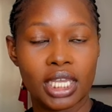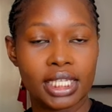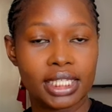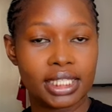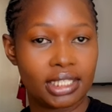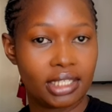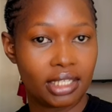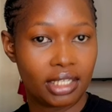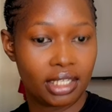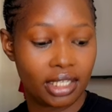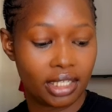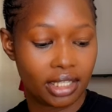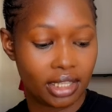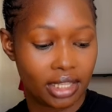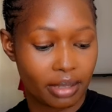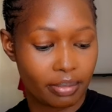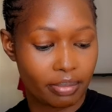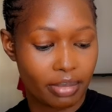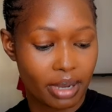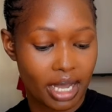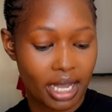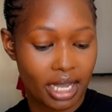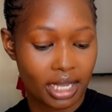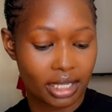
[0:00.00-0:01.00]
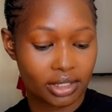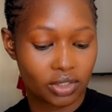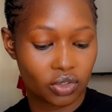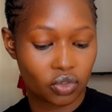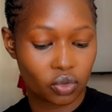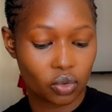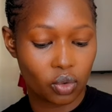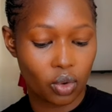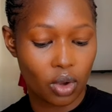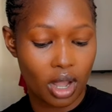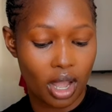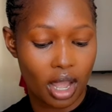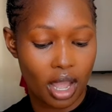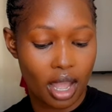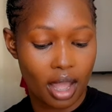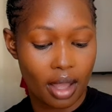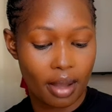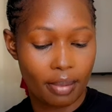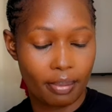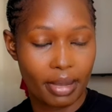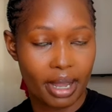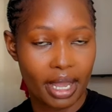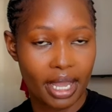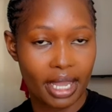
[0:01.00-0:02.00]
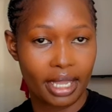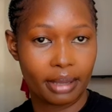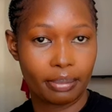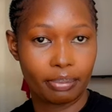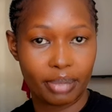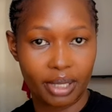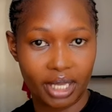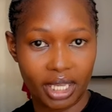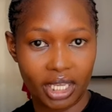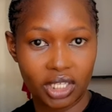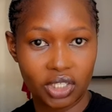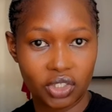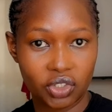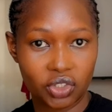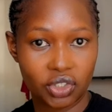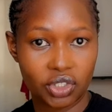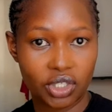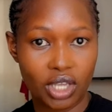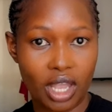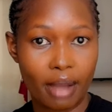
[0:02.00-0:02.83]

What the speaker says: see the bags kwa my page?